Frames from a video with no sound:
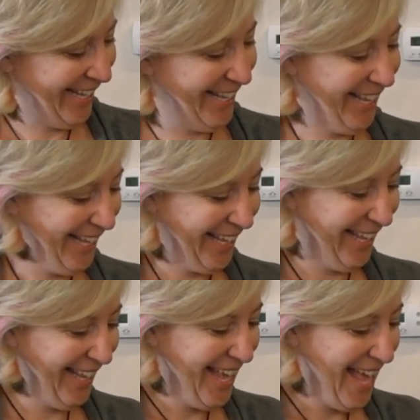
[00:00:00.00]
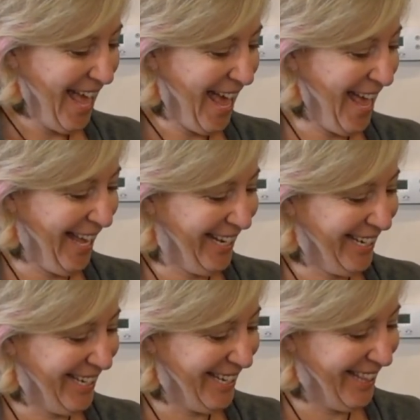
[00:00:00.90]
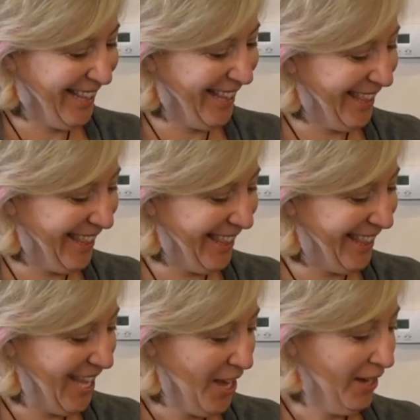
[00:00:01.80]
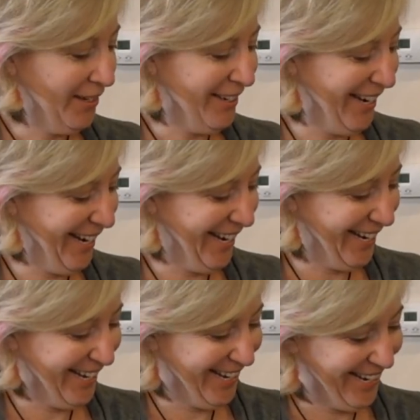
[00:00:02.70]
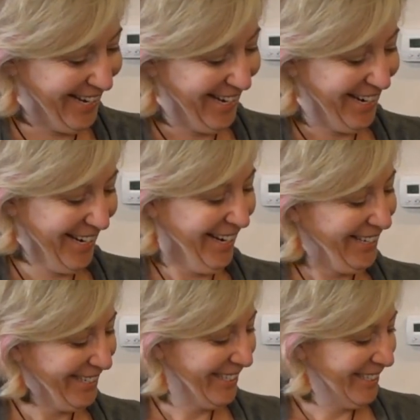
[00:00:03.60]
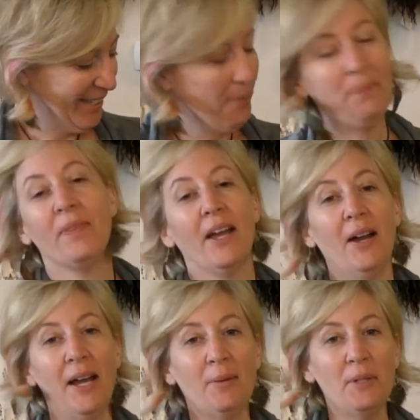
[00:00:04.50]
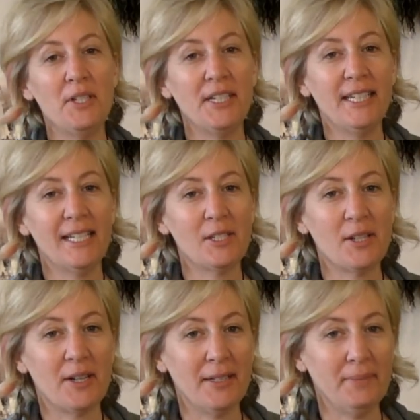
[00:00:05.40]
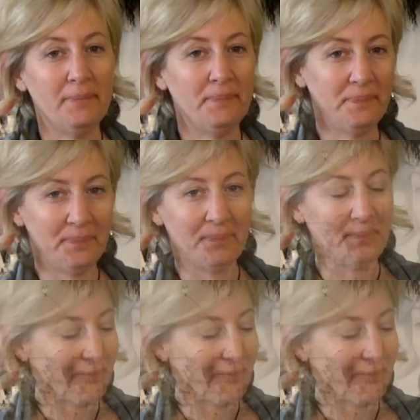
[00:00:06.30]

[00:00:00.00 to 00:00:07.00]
you put that down, please? And don't be naughty. All right, we should get started. Okay,